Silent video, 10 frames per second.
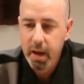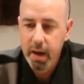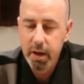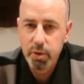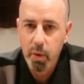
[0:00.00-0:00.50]

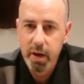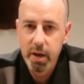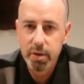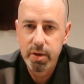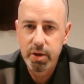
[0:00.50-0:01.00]
and this one
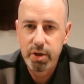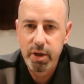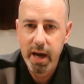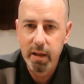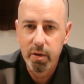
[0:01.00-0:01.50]
here is the
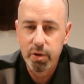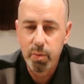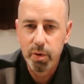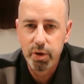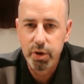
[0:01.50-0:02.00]
Sailor's
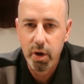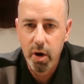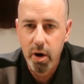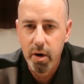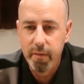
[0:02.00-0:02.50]

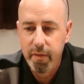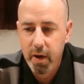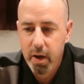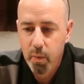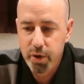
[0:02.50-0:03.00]
Reserve,
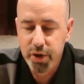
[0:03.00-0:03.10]
which